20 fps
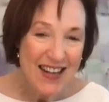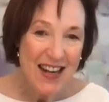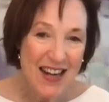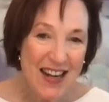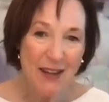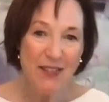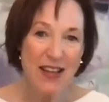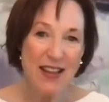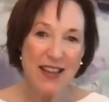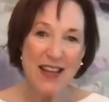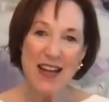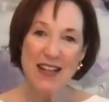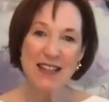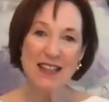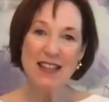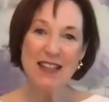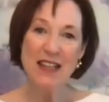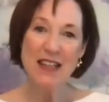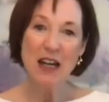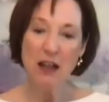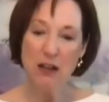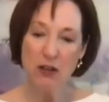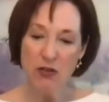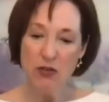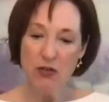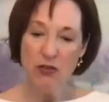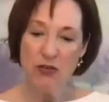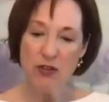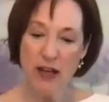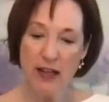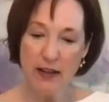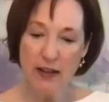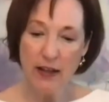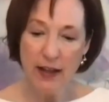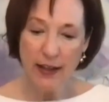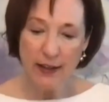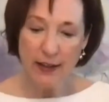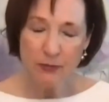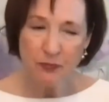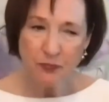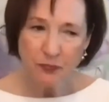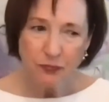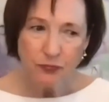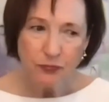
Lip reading: I mean, that's the other thing that